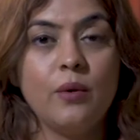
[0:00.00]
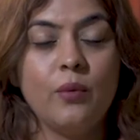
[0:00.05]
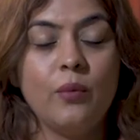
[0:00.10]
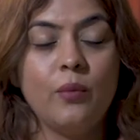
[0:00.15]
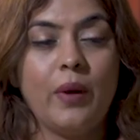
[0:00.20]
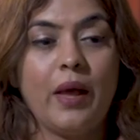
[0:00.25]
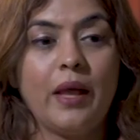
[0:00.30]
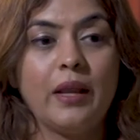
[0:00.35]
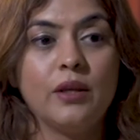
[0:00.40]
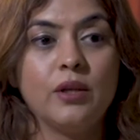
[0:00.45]

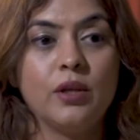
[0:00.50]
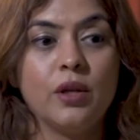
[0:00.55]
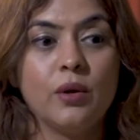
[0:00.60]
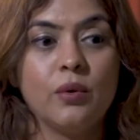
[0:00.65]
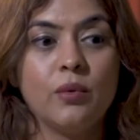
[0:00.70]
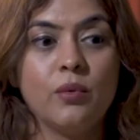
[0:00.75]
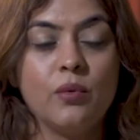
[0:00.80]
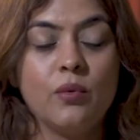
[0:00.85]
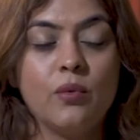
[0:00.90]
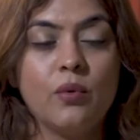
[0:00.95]
When
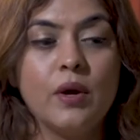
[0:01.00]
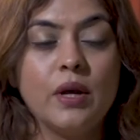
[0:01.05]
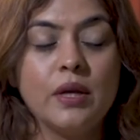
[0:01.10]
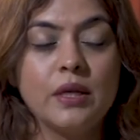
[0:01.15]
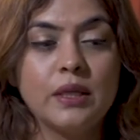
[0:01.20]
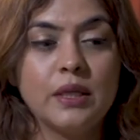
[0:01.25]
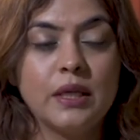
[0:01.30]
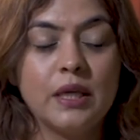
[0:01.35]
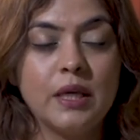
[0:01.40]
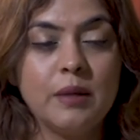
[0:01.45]
you
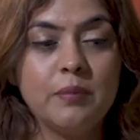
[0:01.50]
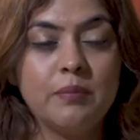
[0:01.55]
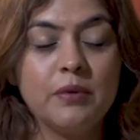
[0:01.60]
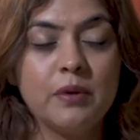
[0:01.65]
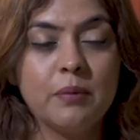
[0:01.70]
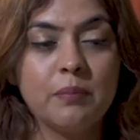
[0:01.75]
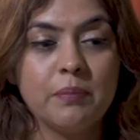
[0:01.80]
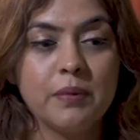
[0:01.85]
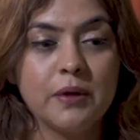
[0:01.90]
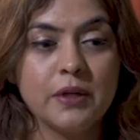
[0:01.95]
keep
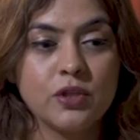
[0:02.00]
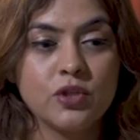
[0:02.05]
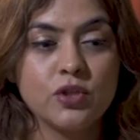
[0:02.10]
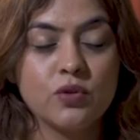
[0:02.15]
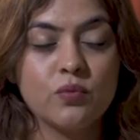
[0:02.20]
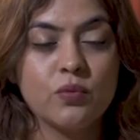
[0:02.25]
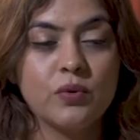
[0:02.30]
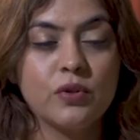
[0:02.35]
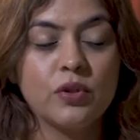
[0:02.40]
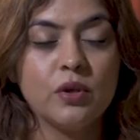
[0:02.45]
the
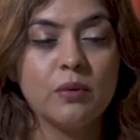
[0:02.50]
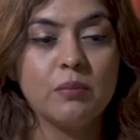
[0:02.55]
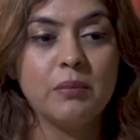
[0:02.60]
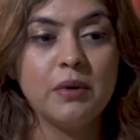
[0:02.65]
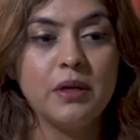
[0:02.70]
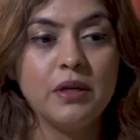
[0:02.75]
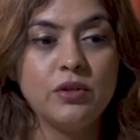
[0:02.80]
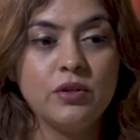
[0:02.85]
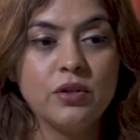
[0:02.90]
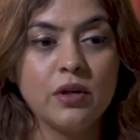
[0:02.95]
pitch with the
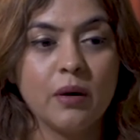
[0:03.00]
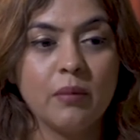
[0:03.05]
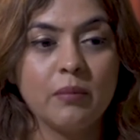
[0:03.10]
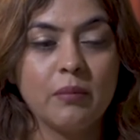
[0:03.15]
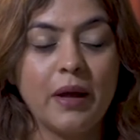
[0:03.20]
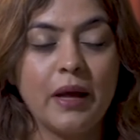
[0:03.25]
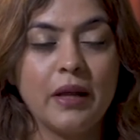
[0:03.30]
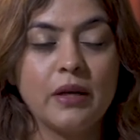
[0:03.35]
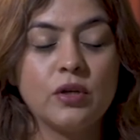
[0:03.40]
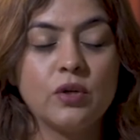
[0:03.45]
medium
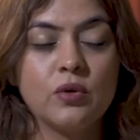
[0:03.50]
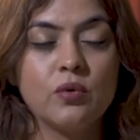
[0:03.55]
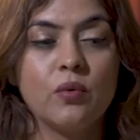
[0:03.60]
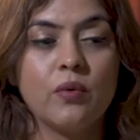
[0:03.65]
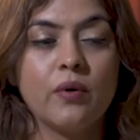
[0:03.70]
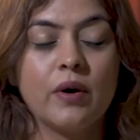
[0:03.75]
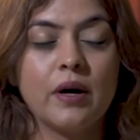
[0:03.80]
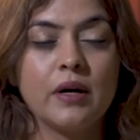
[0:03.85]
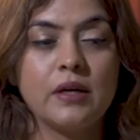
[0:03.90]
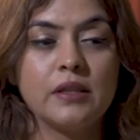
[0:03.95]
and you
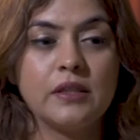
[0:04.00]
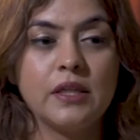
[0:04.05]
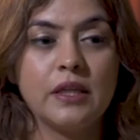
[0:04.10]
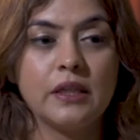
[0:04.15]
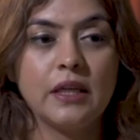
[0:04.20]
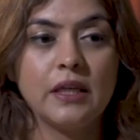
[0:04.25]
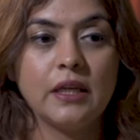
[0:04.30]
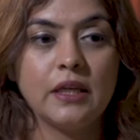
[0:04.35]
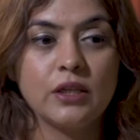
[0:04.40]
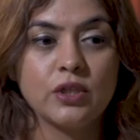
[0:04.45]
are
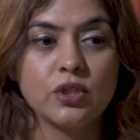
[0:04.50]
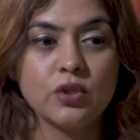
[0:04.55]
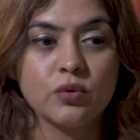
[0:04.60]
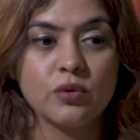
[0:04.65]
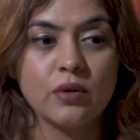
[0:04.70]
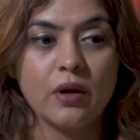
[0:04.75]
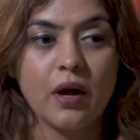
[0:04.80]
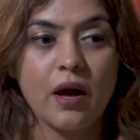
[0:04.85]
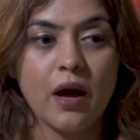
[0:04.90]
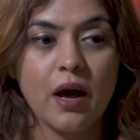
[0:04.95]
taking it to
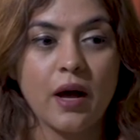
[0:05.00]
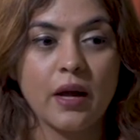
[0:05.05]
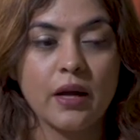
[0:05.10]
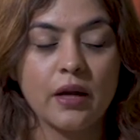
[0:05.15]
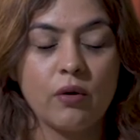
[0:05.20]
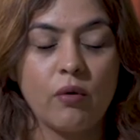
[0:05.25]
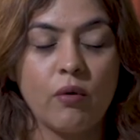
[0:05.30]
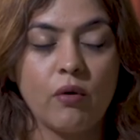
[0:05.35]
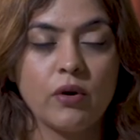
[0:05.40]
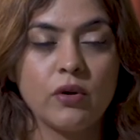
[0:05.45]
the
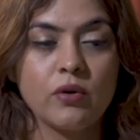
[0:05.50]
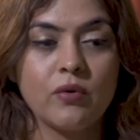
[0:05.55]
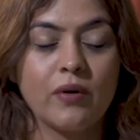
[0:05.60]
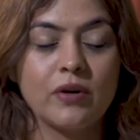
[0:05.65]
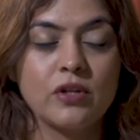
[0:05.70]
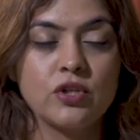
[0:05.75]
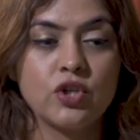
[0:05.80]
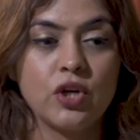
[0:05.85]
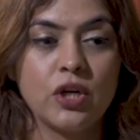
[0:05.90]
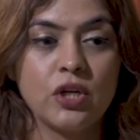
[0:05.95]
high, or you are
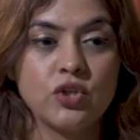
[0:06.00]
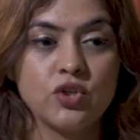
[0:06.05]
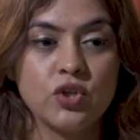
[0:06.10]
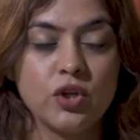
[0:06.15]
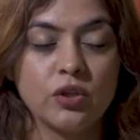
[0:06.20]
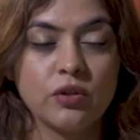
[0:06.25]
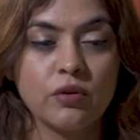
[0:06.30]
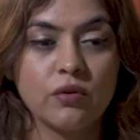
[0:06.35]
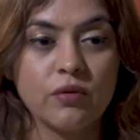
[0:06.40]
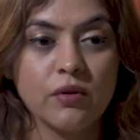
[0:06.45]

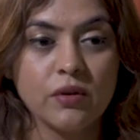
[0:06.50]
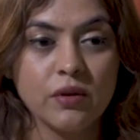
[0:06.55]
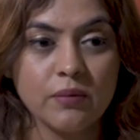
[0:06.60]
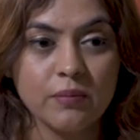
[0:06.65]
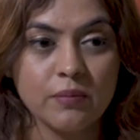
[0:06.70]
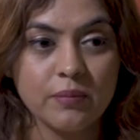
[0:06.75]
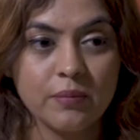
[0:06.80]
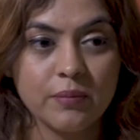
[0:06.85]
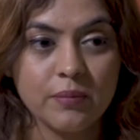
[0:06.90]
changing the rhythm.